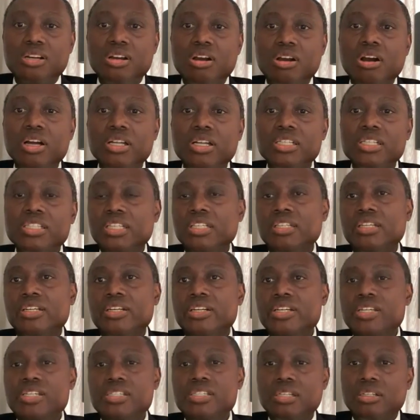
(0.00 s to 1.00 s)
can't
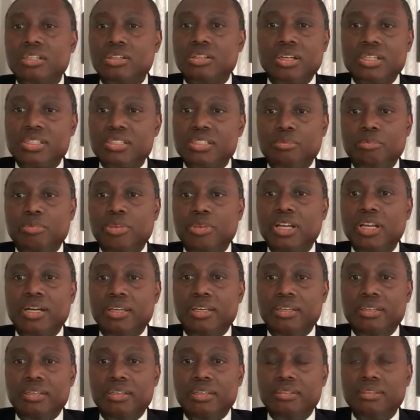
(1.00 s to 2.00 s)
increase the dollar supply,
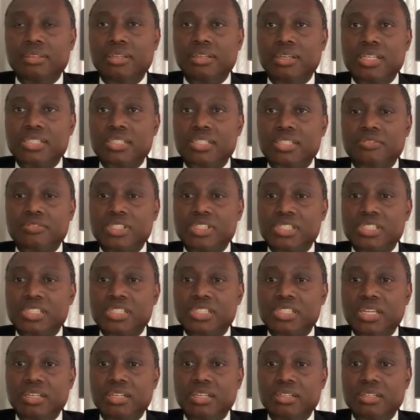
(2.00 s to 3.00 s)
as I've just
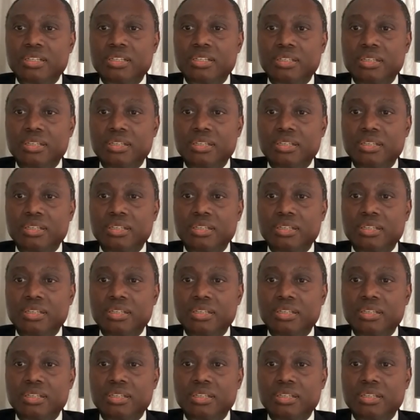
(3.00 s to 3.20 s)
said.